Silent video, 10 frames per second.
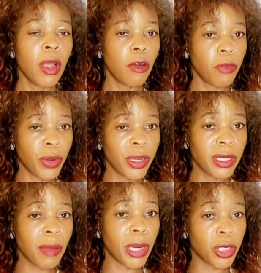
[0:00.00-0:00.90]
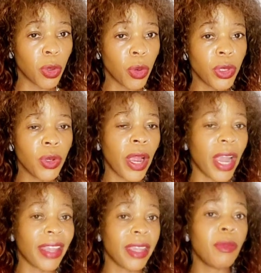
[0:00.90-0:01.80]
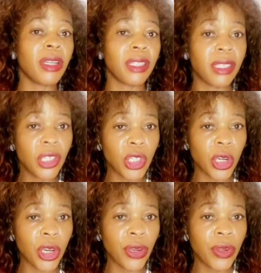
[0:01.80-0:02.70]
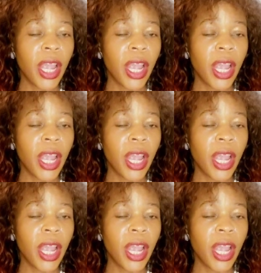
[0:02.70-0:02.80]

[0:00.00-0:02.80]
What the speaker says: For example, I told you I came as a teacher.